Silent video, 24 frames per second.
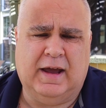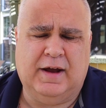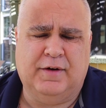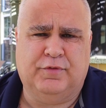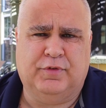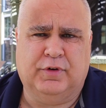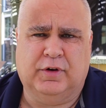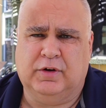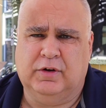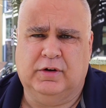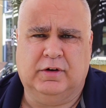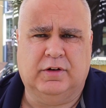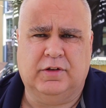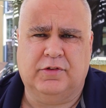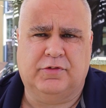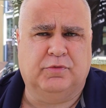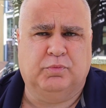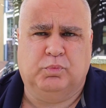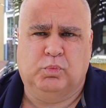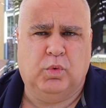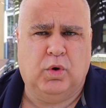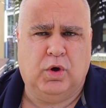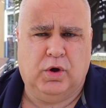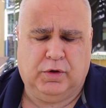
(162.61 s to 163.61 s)
Africa. It
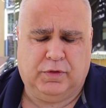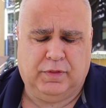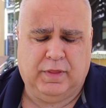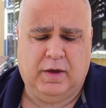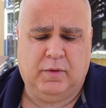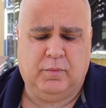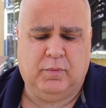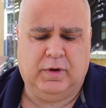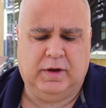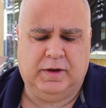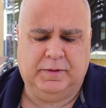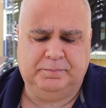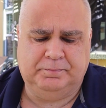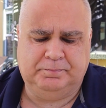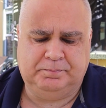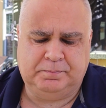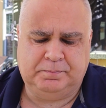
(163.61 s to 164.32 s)
doesn't work that way.